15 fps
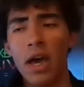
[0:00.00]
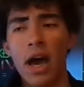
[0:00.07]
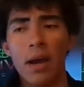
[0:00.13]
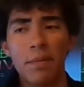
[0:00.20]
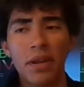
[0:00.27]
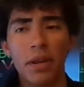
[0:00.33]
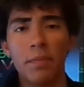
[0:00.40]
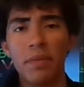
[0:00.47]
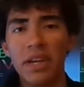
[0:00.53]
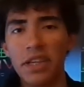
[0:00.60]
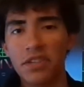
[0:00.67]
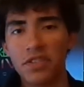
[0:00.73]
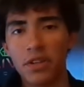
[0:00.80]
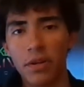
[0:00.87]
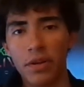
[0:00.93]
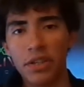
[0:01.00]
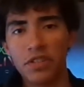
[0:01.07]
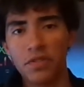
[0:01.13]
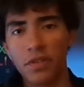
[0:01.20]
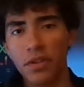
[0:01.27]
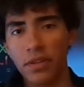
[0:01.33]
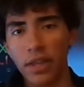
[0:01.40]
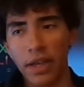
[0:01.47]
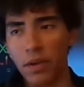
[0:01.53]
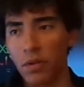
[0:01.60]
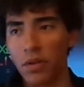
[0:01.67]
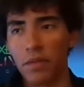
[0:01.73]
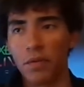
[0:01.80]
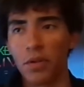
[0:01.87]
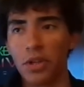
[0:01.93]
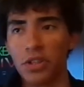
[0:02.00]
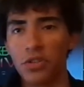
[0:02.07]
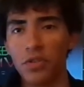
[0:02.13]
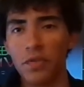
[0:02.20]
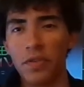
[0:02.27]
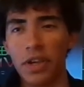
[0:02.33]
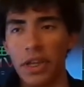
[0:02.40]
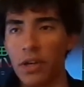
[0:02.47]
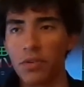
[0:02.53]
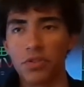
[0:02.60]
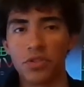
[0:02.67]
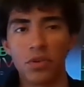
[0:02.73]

I made a mini-series of only 2 videos,